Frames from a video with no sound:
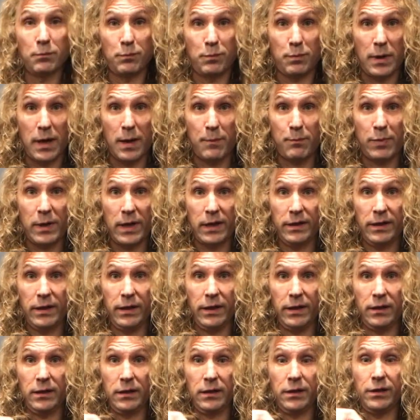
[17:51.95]
by
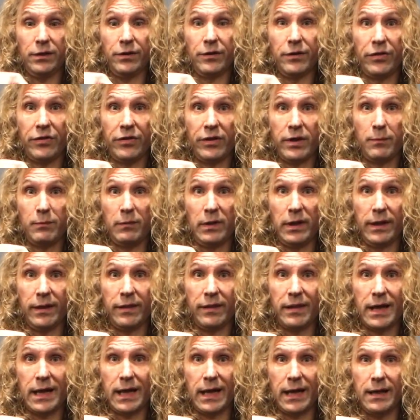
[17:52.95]
bending your thumb like
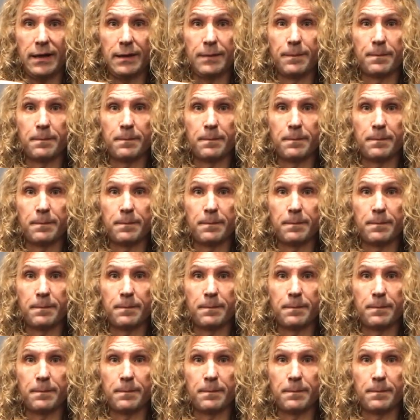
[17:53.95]
that.